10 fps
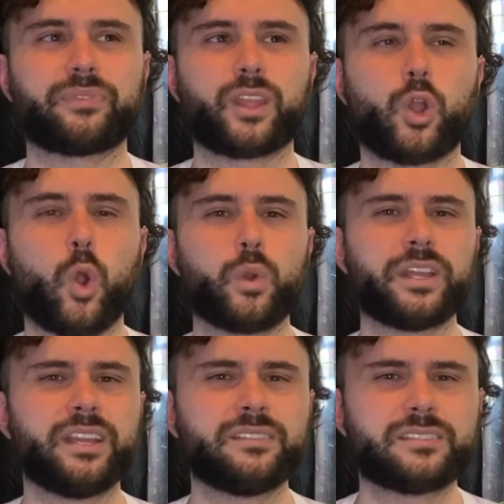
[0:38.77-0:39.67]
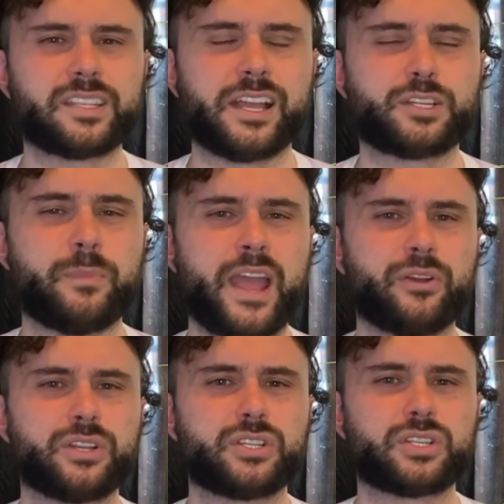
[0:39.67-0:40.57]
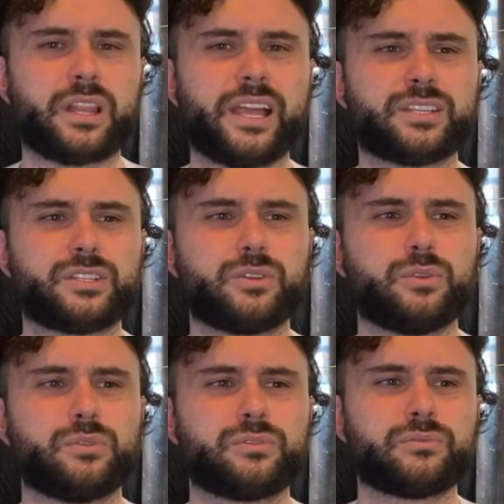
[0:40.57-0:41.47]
courting / marriage / who